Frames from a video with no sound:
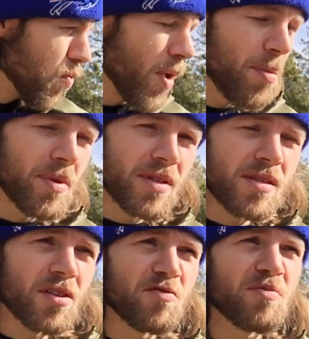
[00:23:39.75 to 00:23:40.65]

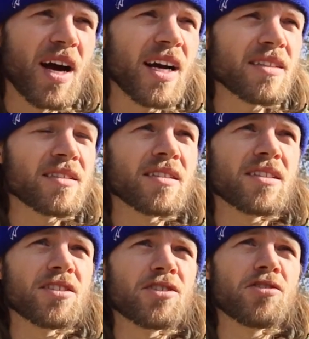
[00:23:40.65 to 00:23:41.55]
weapons of mass
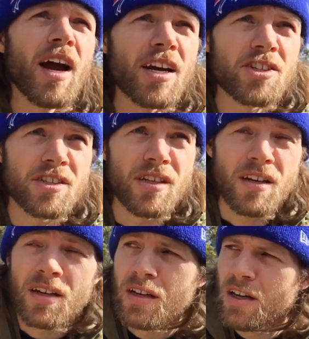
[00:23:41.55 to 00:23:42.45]
distraction
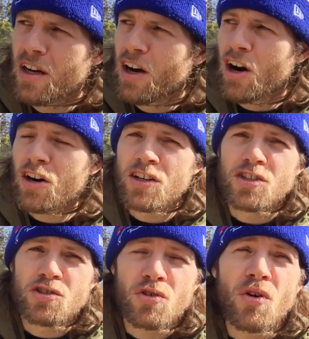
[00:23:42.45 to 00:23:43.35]
are
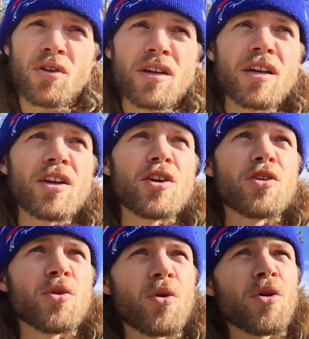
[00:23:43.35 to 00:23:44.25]
controlling
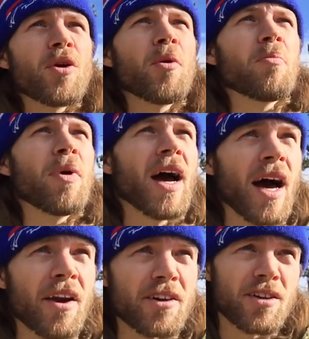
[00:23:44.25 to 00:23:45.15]
your
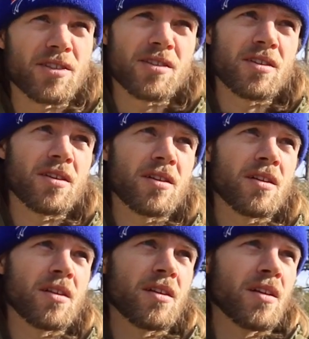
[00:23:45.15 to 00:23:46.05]
patterns.
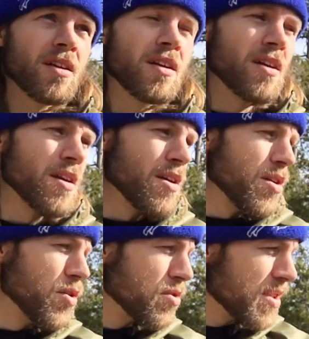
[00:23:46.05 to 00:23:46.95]

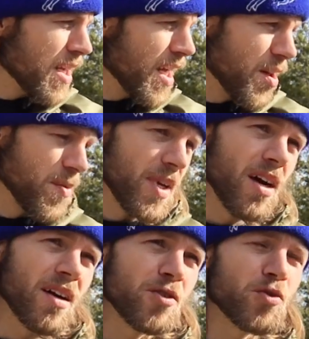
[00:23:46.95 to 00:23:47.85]
Who's the enemy?
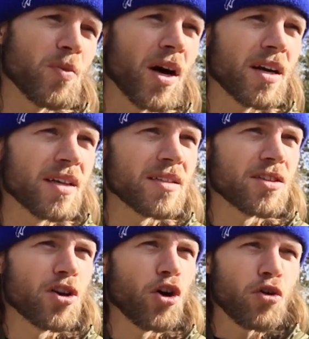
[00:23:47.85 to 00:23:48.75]
Humongous
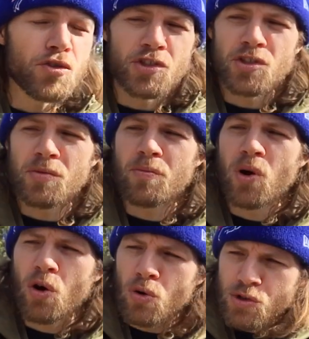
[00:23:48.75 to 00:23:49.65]
culture
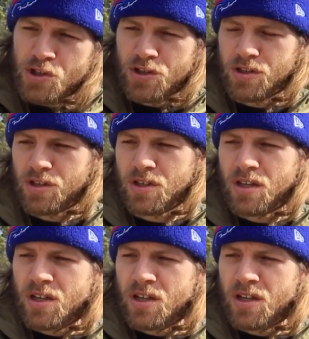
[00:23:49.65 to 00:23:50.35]
poachers.